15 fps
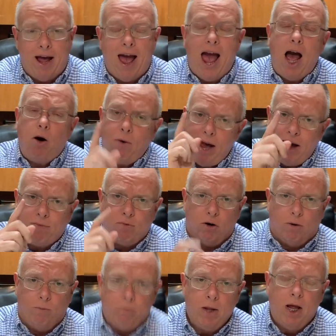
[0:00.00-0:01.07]
However,
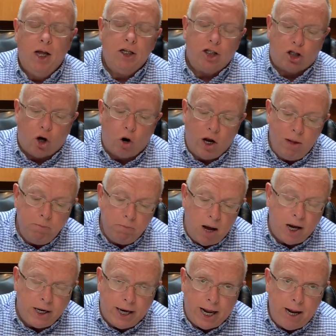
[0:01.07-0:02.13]
starting
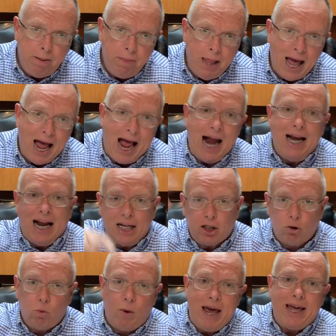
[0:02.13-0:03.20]
Monday and
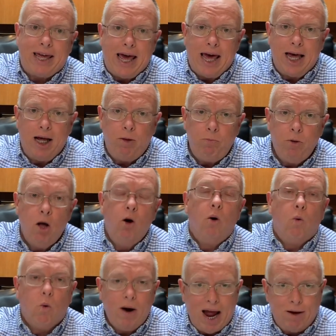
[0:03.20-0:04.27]
next weekend,
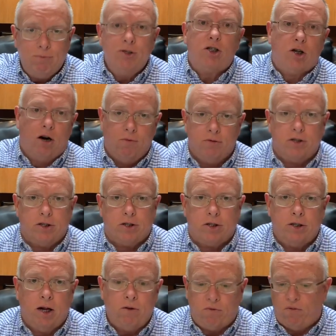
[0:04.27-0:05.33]
we're having services.
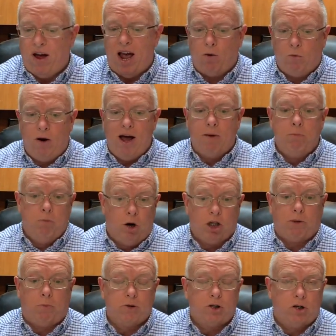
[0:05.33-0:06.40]
In fact, we'll have
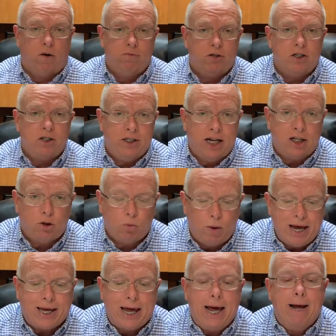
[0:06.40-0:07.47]
multiple services next
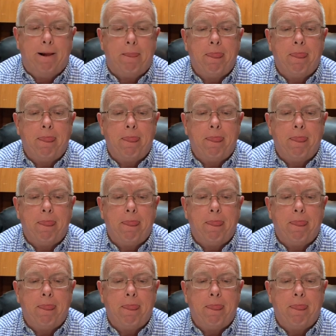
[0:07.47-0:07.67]
weekend.